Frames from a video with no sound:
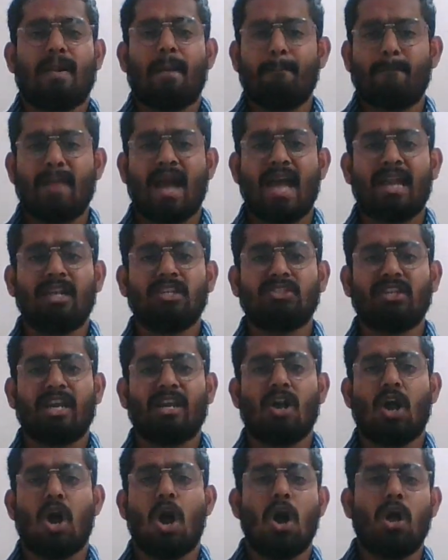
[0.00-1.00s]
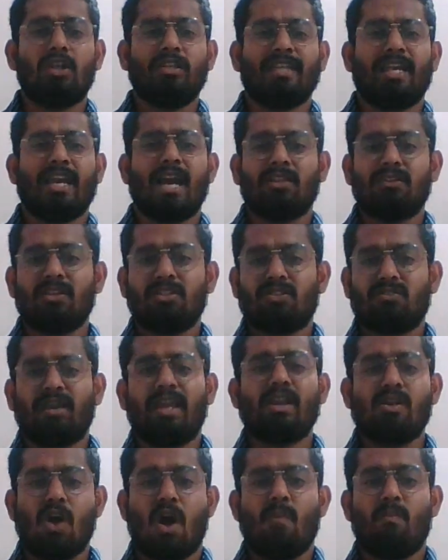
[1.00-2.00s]
managing all the other
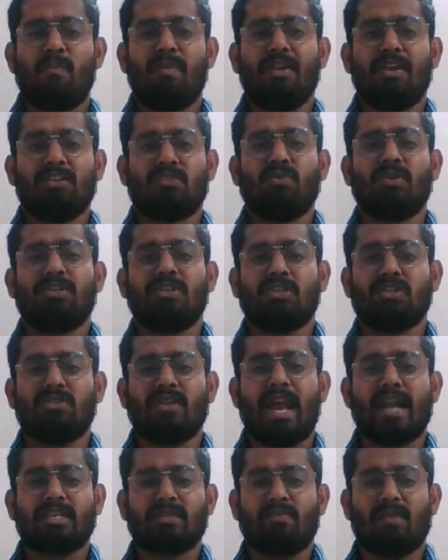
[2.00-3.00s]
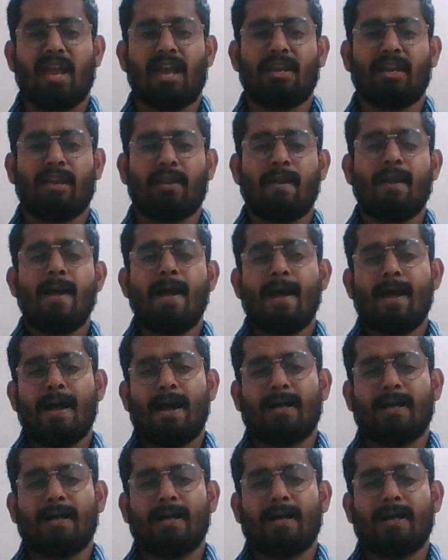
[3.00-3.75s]
three components, which is tax planning,